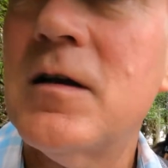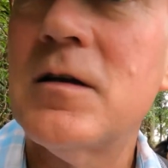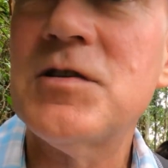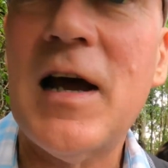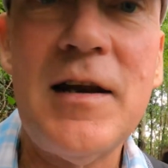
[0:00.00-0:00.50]

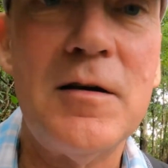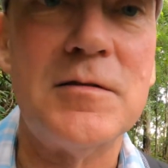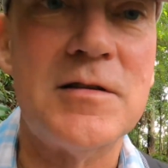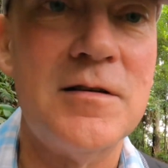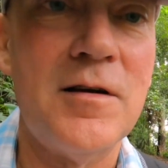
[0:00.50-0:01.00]

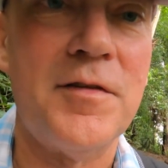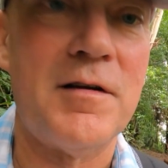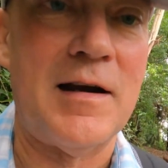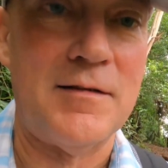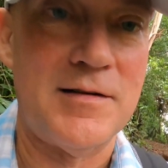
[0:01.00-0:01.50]
shadows on the
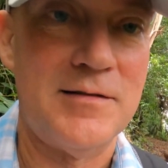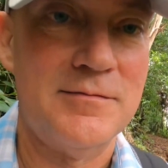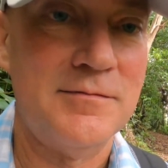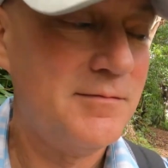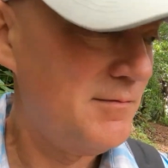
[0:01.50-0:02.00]
ground.
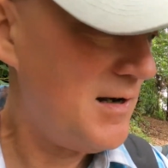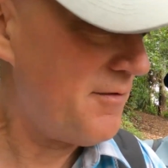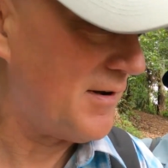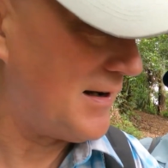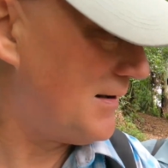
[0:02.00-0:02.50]

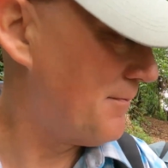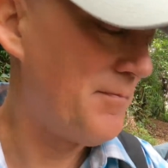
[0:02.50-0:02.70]
Lovely.